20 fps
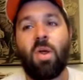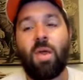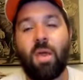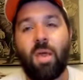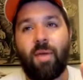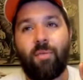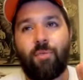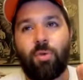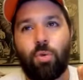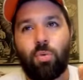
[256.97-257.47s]

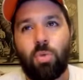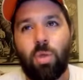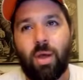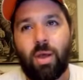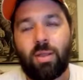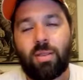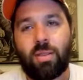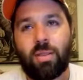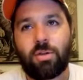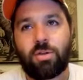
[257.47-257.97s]
If you
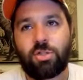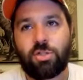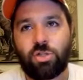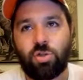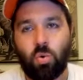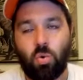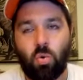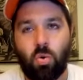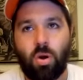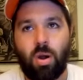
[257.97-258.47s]
like the
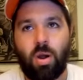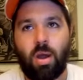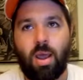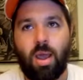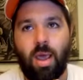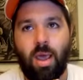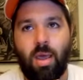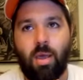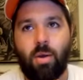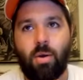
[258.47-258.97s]
Soarin'
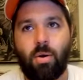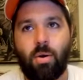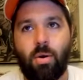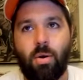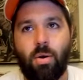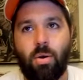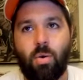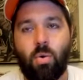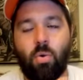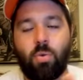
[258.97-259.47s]
Air
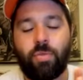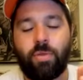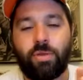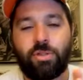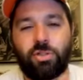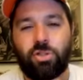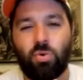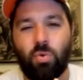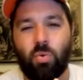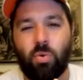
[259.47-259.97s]
or the
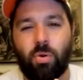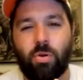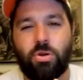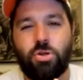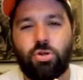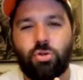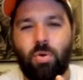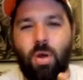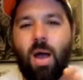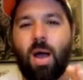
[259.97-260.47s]
Soarin'
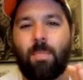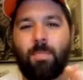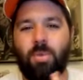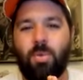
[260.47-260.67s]
Drop,